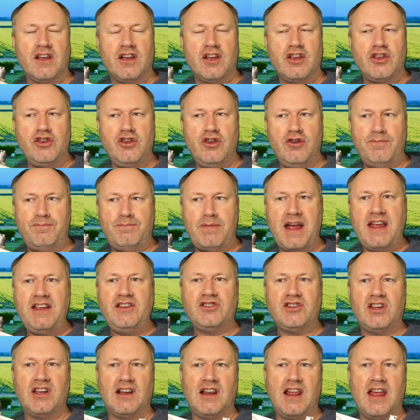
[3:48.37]
you
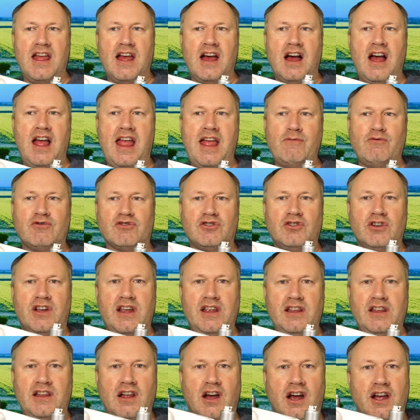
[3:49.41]
basically, it was
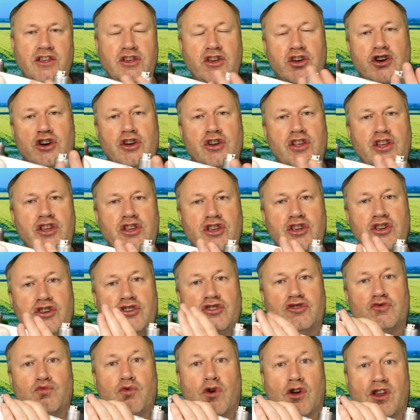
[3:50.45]
looking like you couldn't use
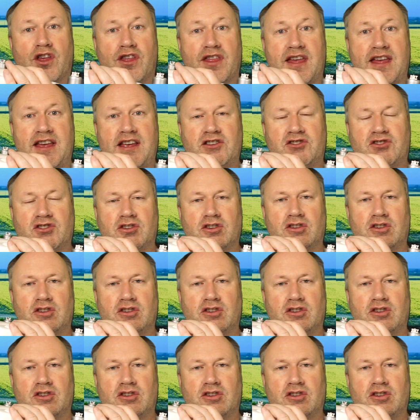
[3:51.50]
one of these